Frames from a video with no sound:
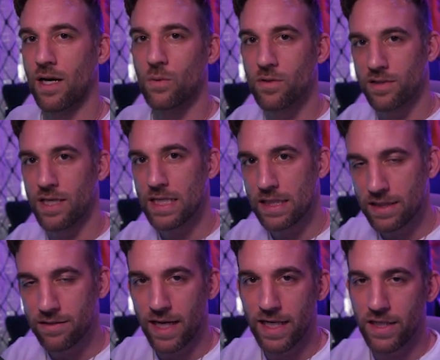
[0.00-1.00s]
I will say that
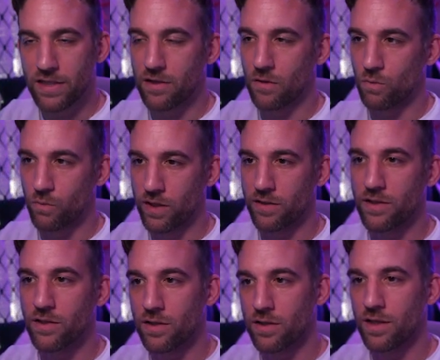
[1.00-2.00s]
these agents are
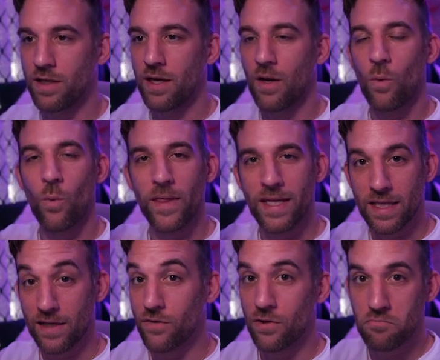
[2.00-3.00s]
really good when they
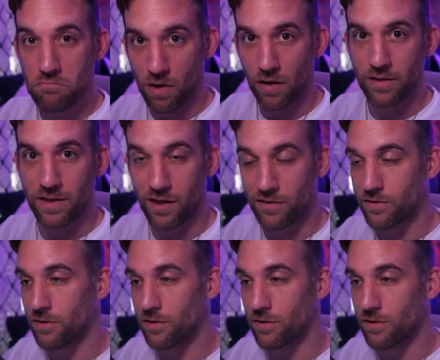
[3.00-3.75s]
give you Markdown.